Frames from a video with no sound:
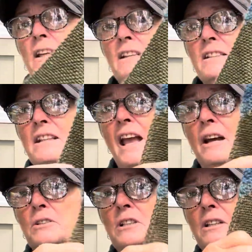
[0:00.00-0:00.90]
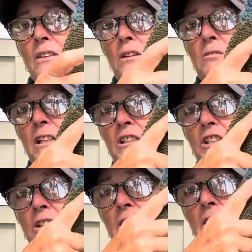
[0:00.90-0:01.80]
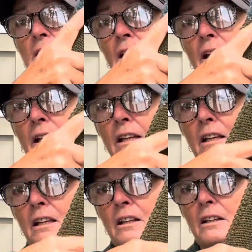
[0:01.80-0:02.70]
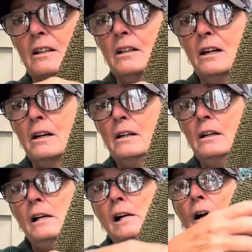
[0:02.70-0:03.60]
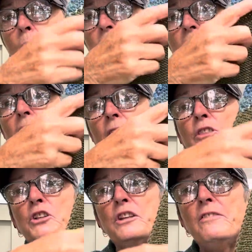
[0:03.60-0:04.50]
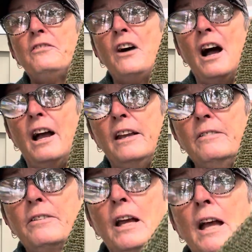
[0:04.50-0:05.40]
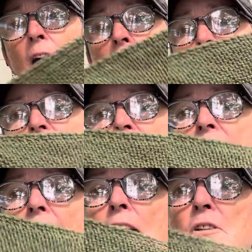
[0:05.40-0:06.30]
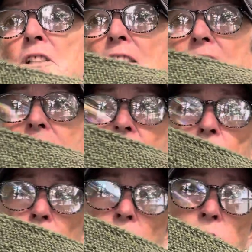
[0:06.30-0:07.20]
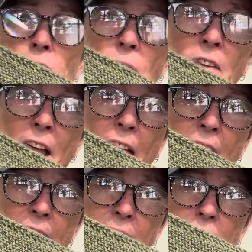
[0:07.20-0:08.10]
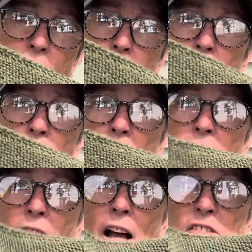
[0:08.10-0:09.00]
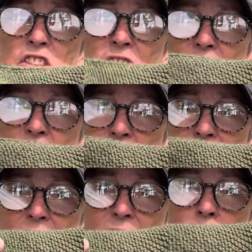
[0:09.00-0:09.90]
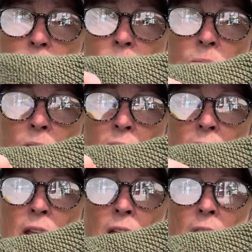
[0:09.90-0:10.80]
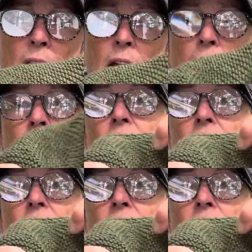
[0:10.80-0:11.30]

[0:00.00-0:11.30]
is counting the ridges here, which I have 35, and then counting down from the end 35 stitches. And